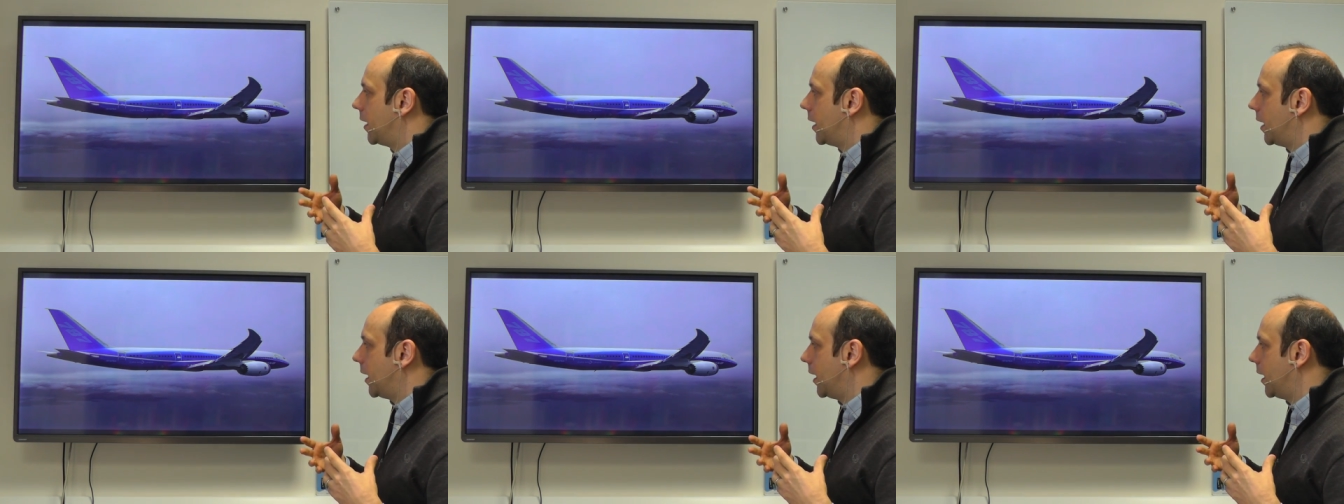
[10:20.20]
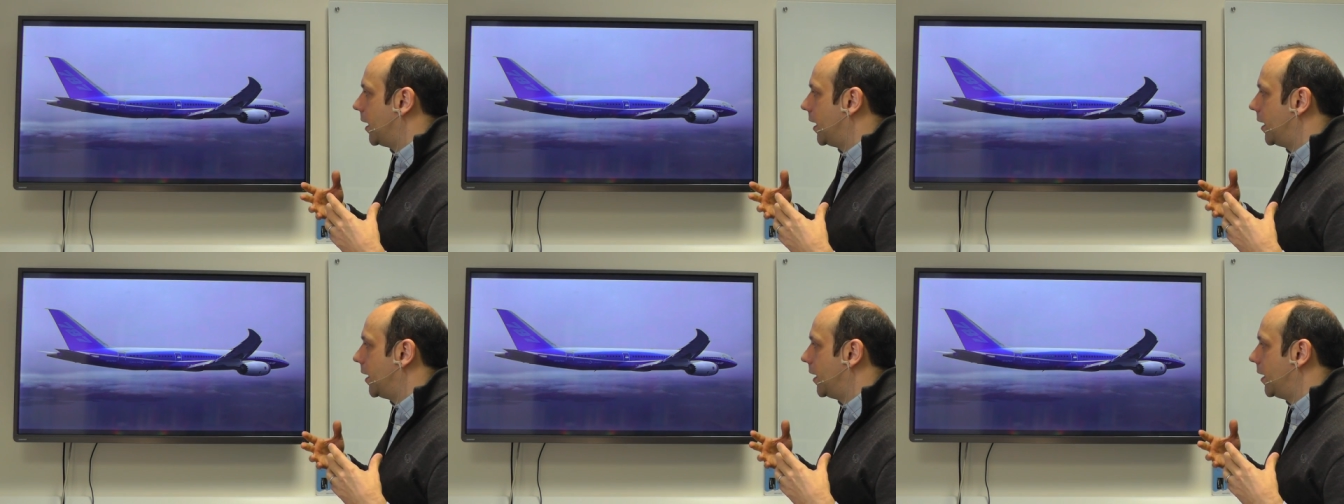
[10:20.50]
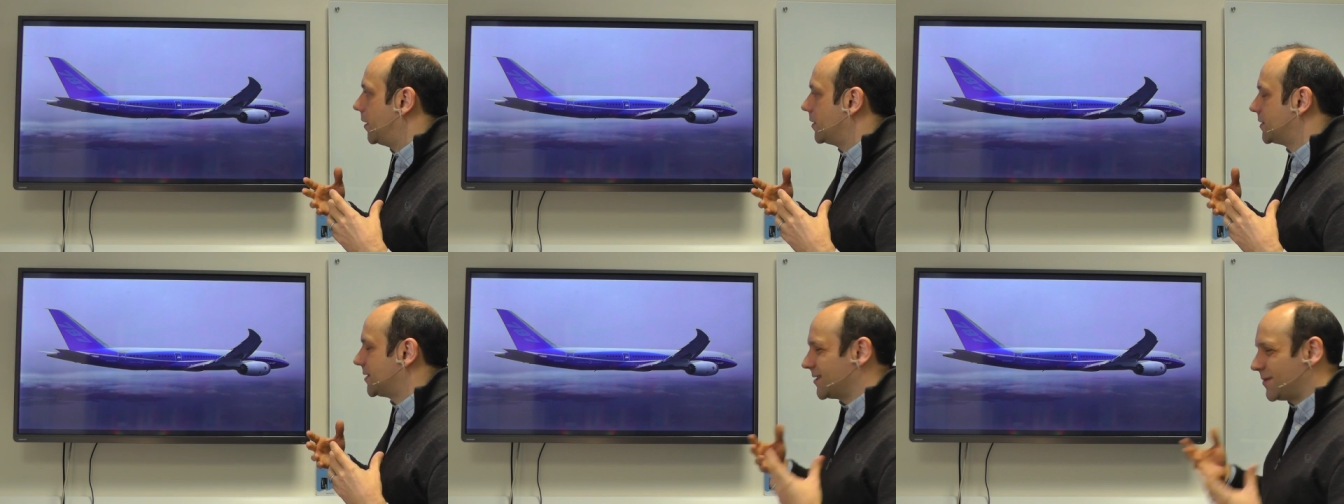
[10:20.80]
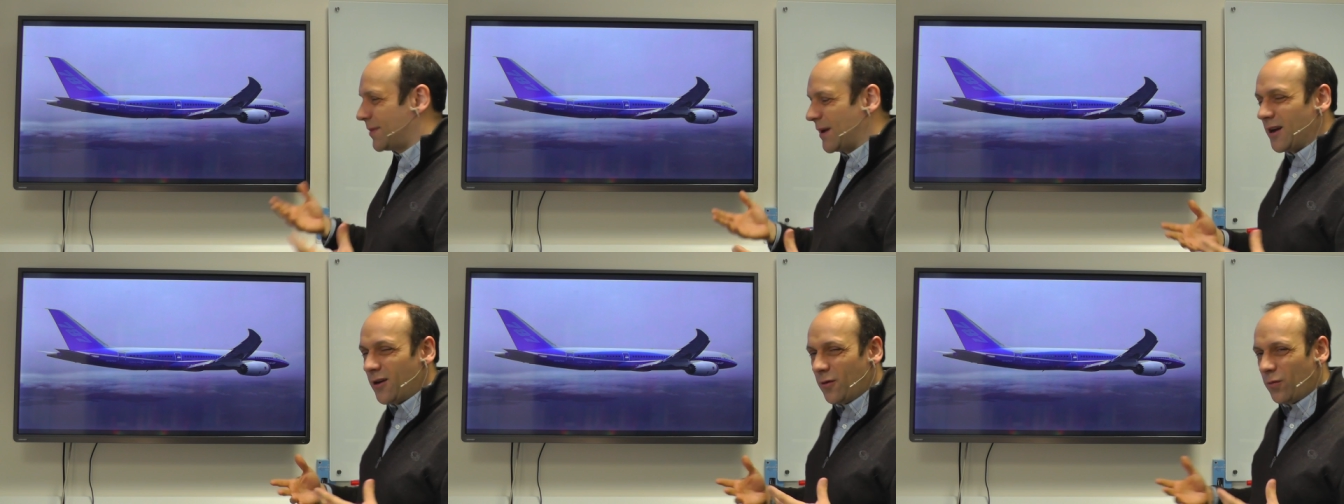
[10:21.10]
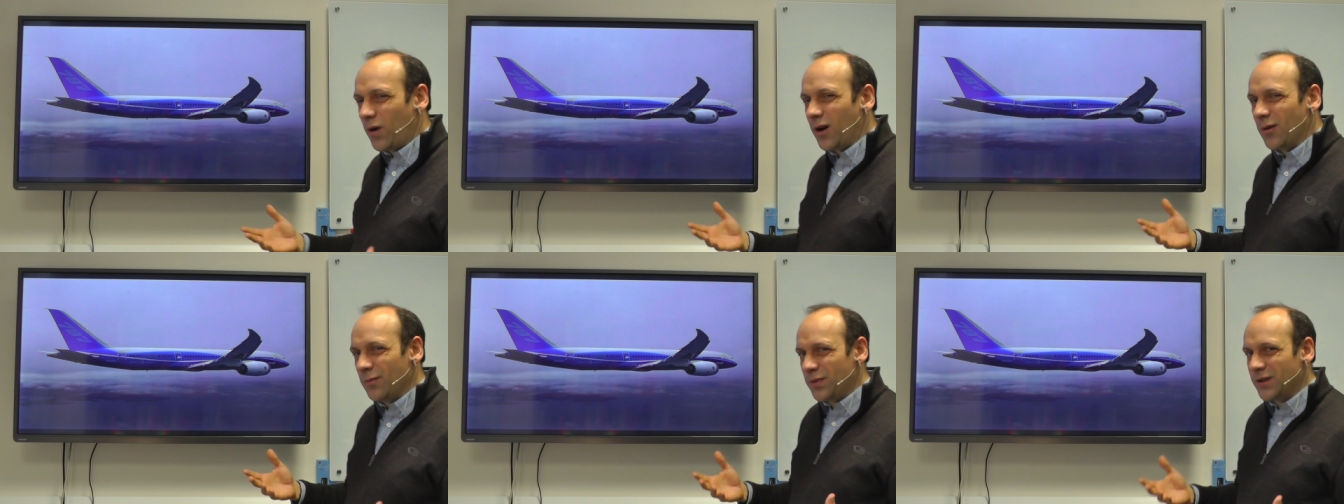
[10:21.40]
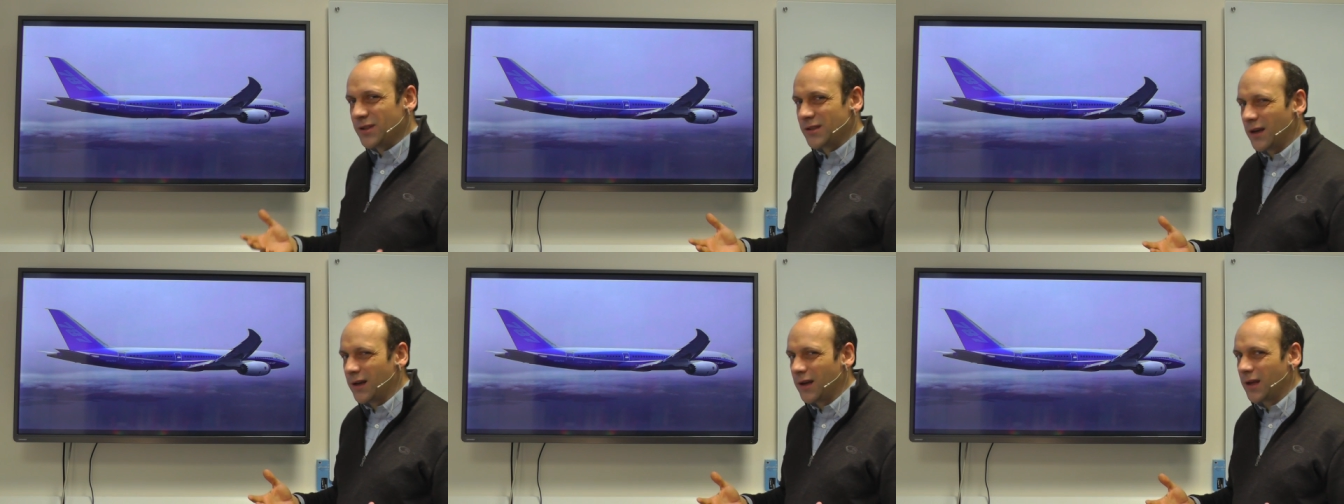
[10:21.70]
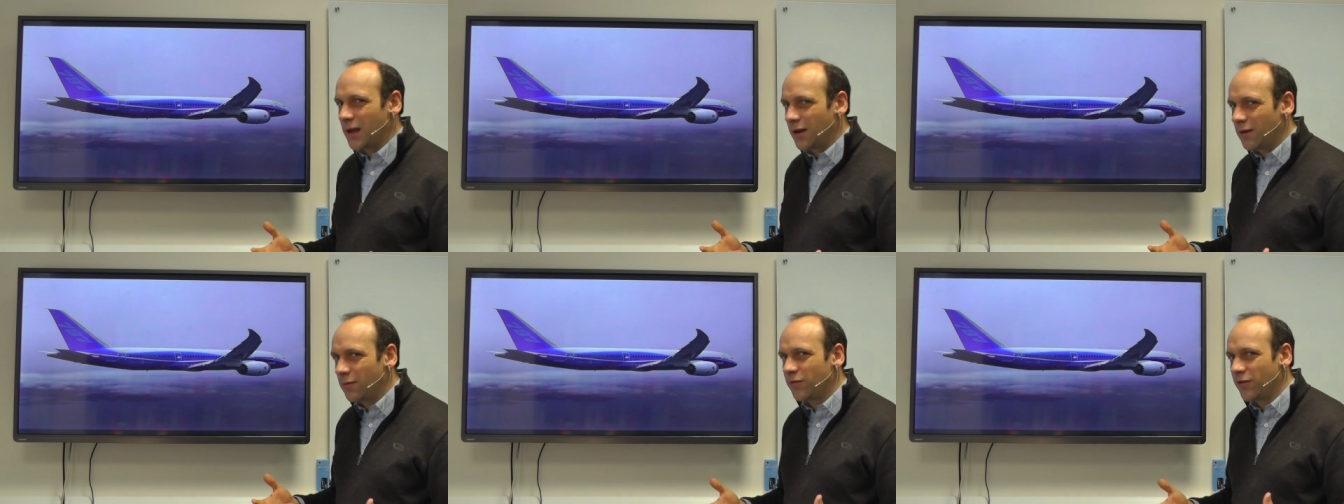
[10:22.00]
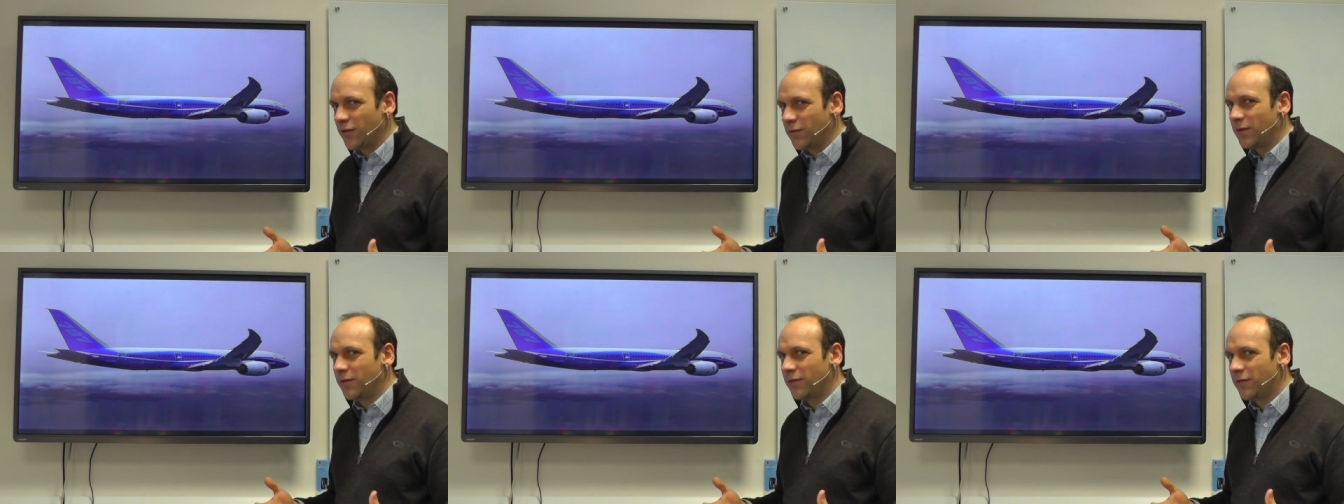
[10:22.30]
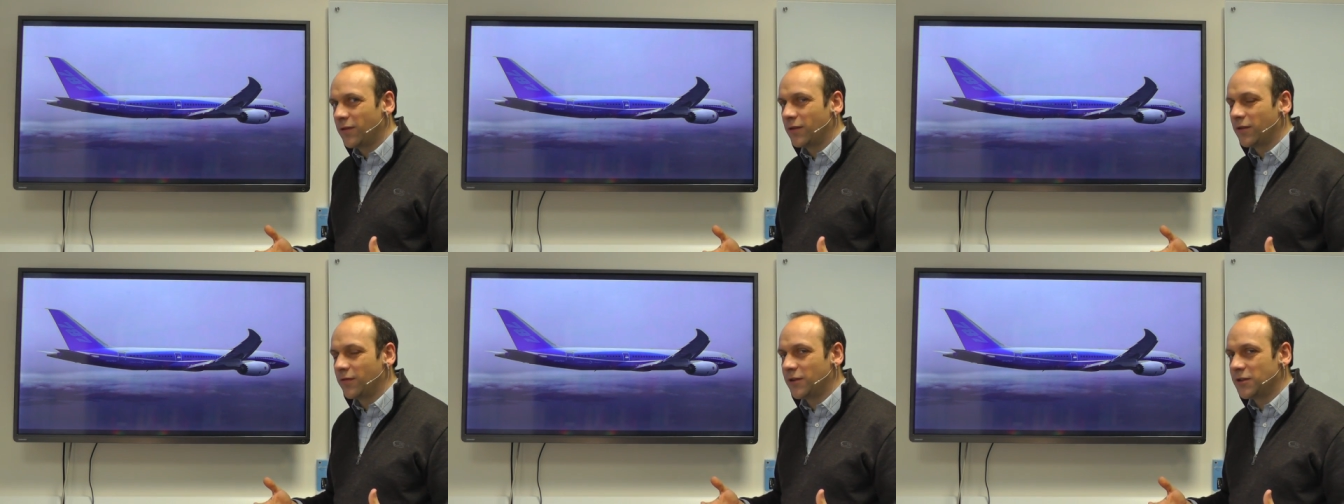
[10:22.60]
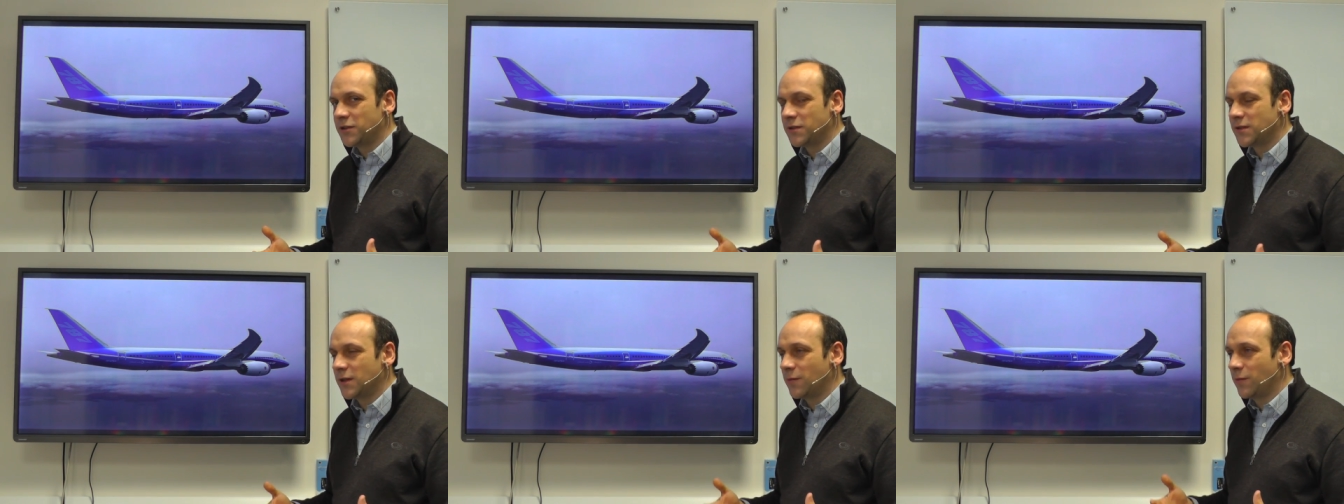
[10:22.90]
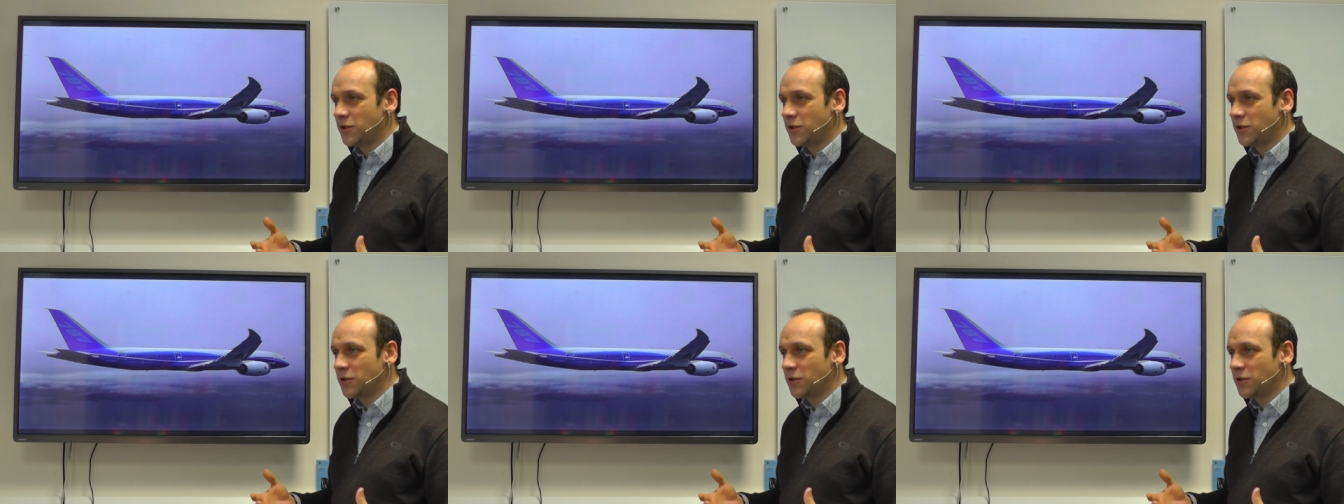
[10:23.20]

uh, so that's about a 1% a year improvement in fuel efficiency,